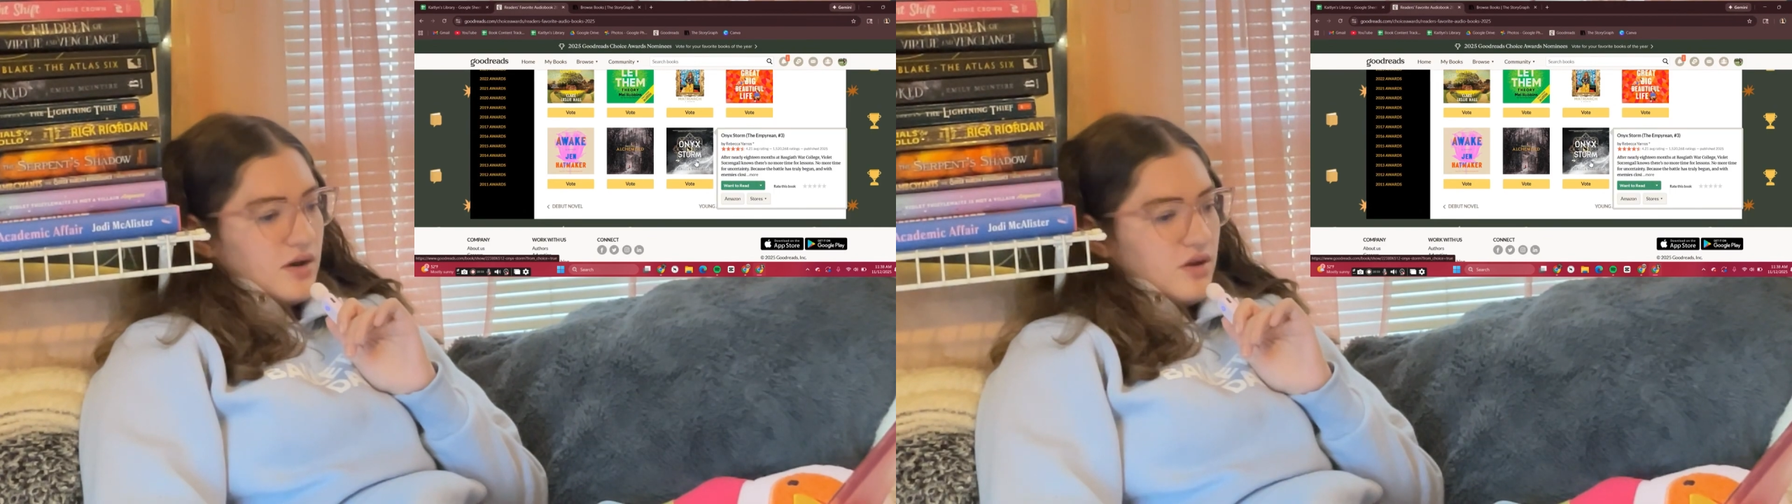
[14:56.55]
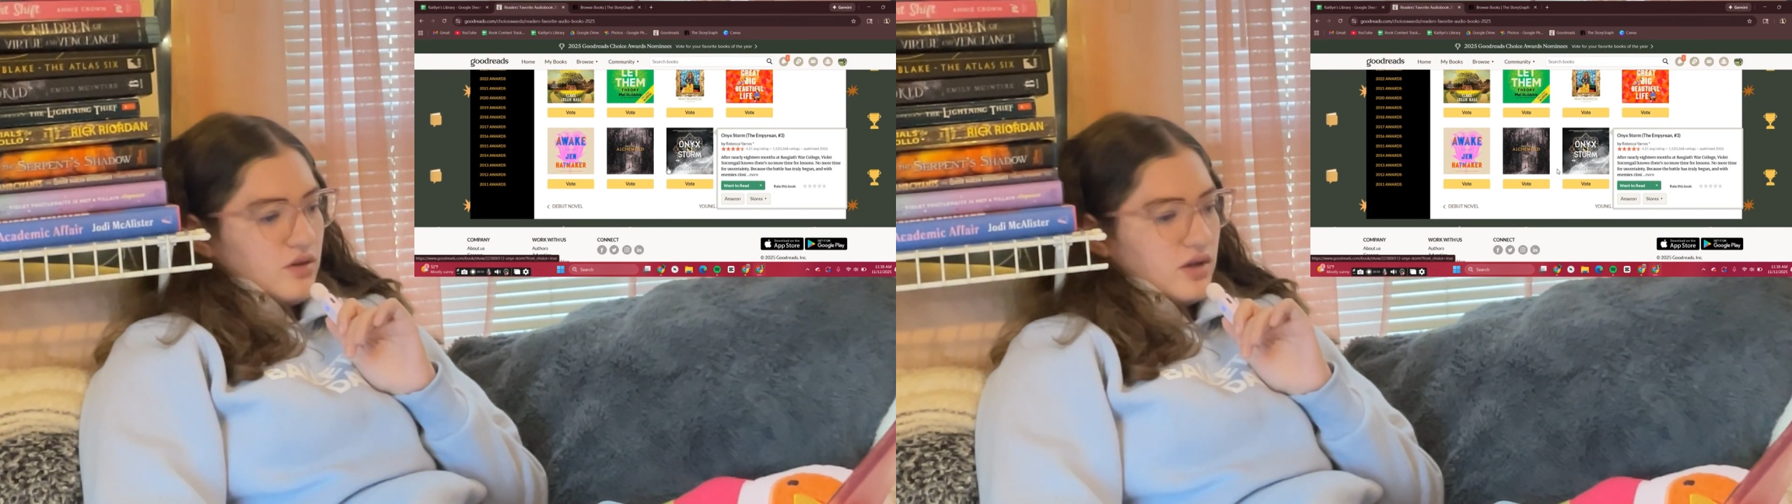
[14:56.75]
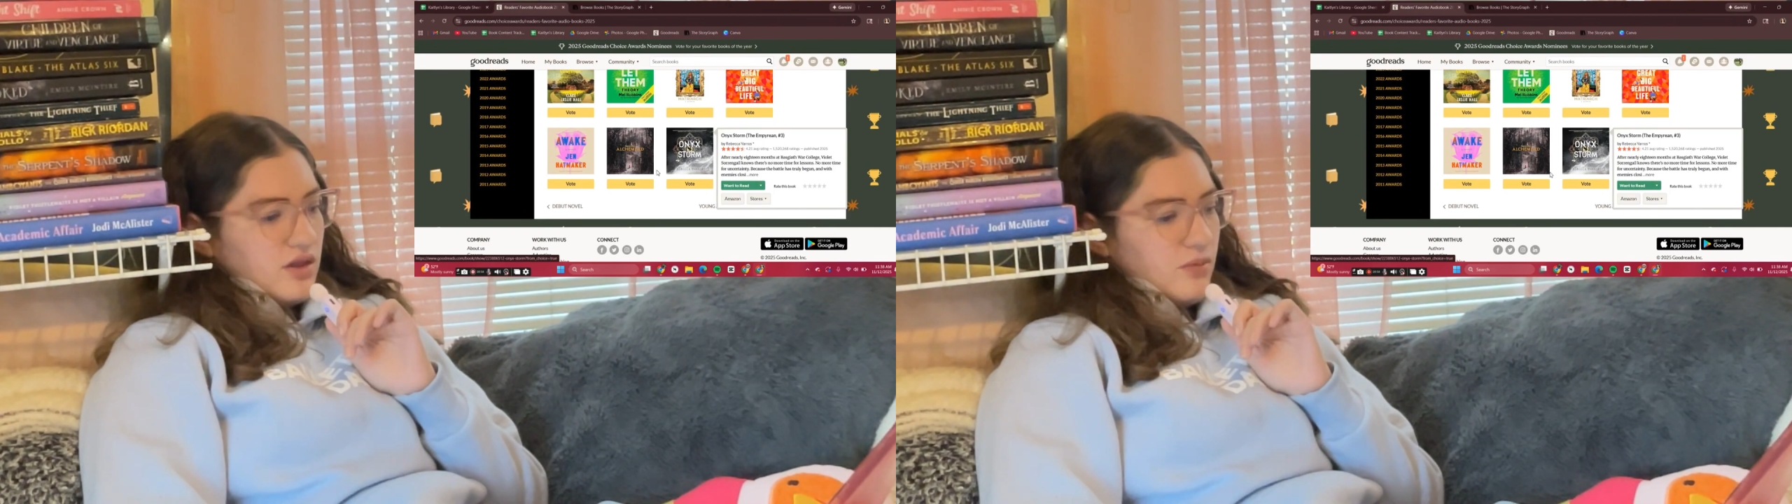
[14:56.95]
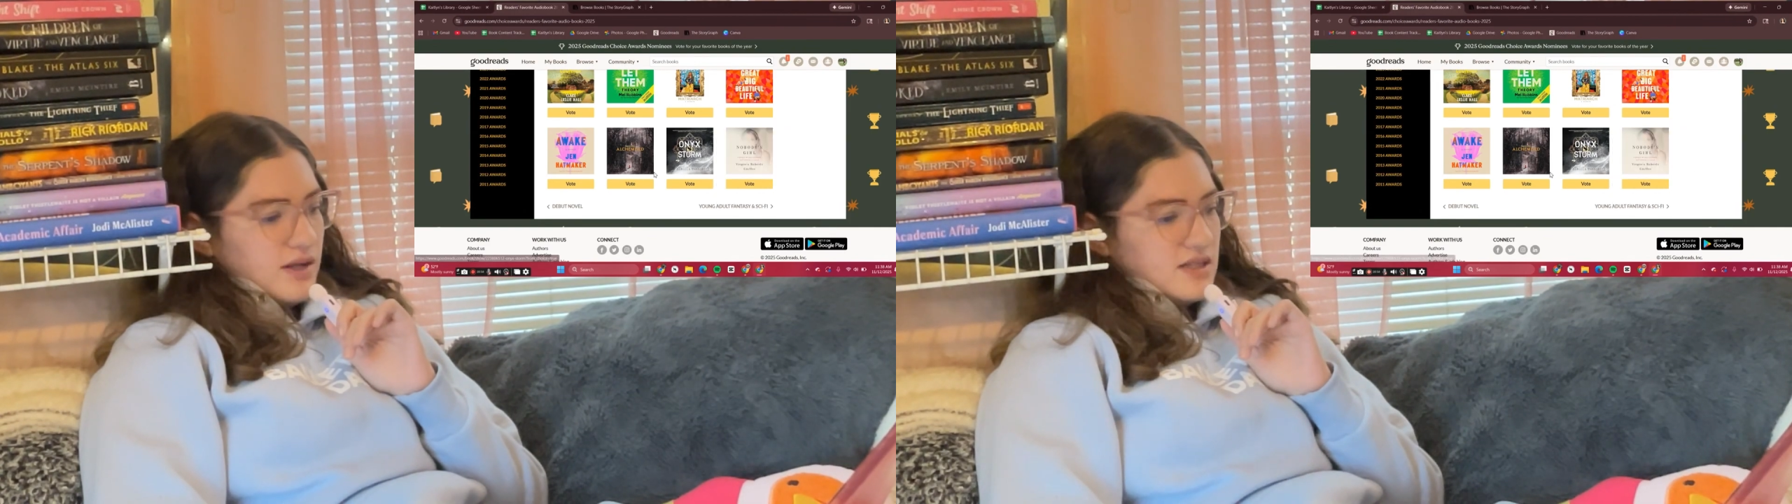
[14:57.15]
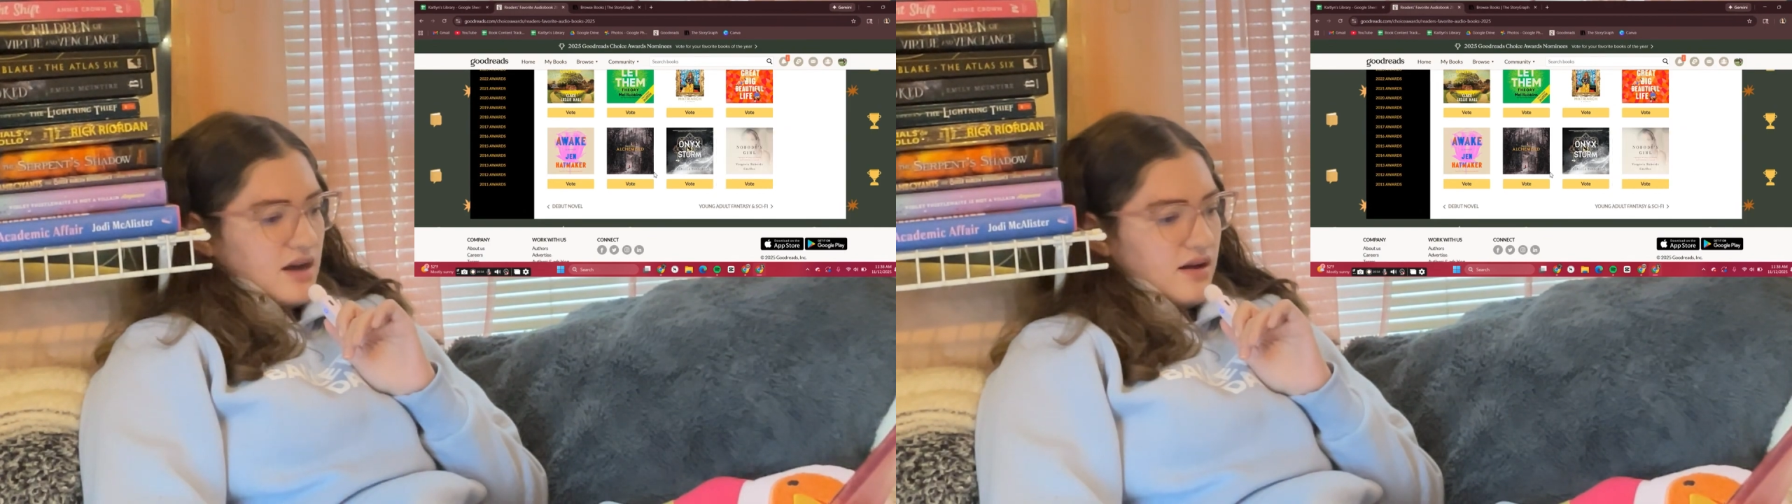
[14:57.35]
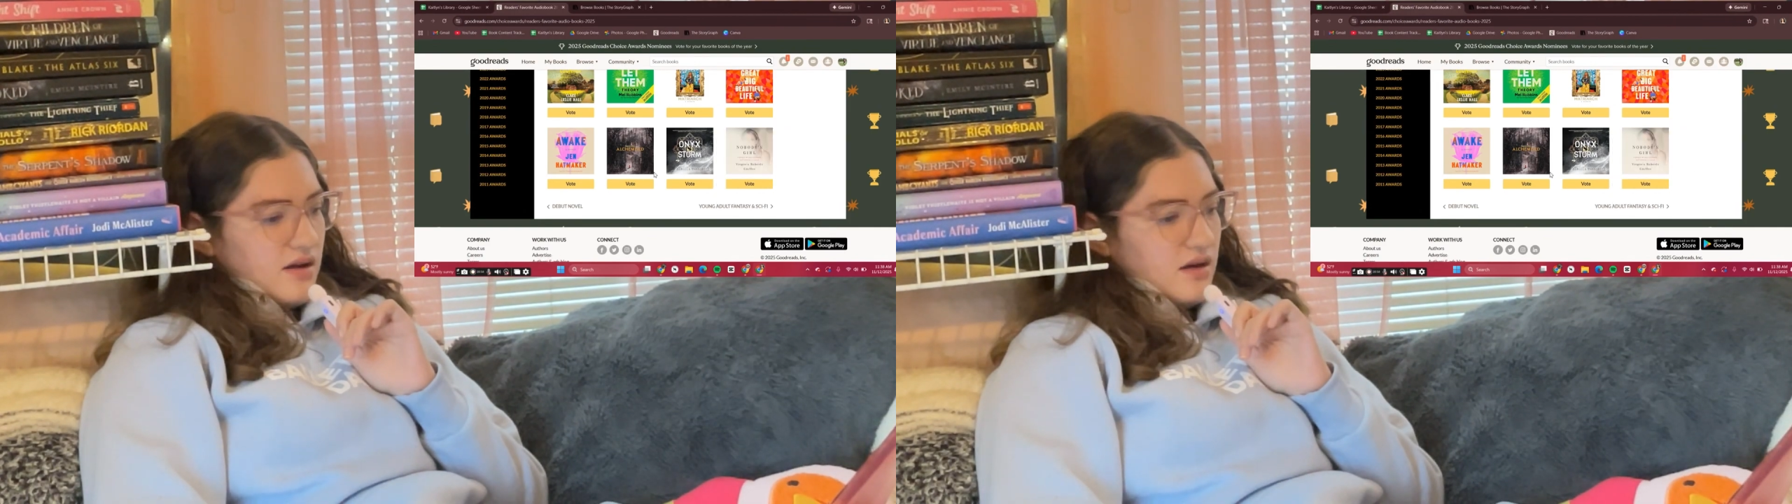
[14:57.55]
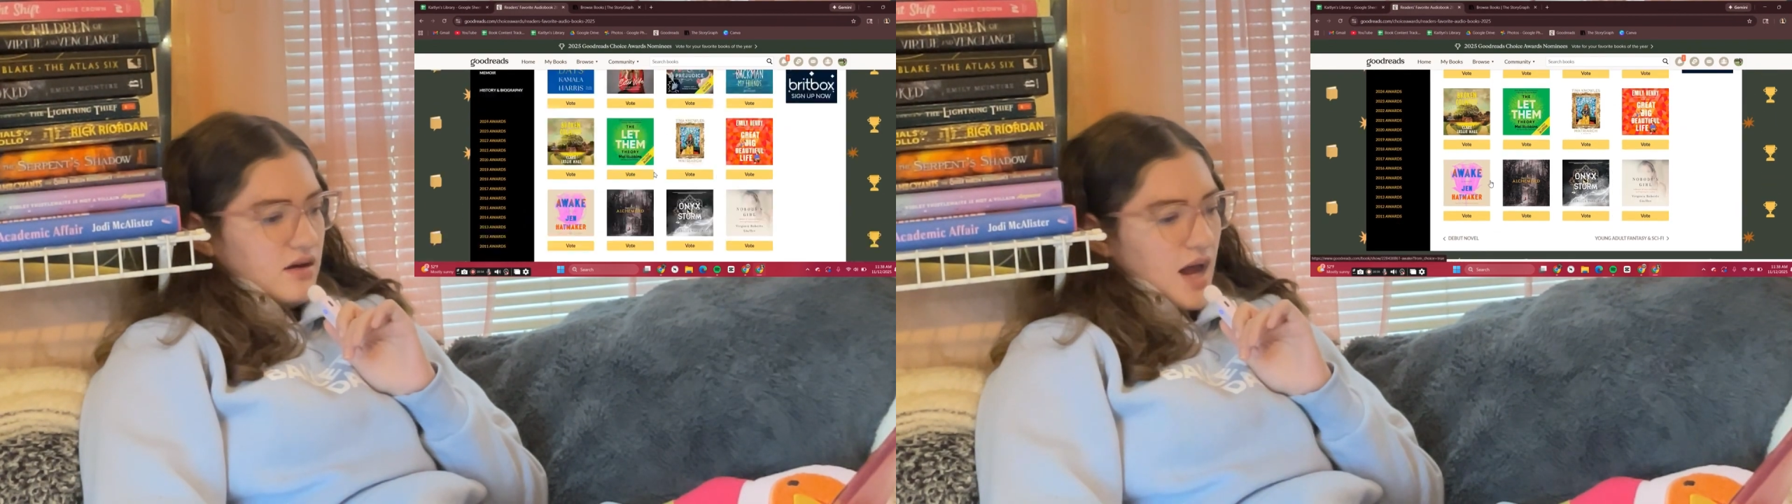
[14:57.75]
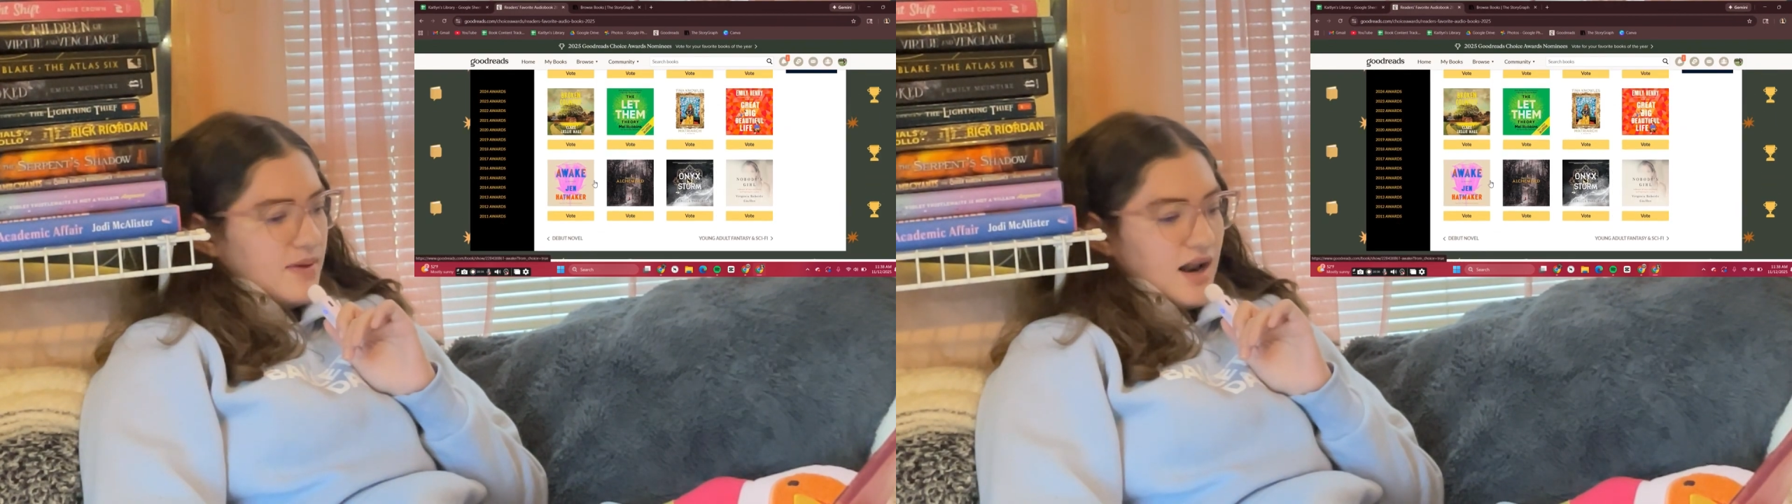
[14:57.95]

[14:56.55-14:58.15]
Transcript: the only other ones I mean,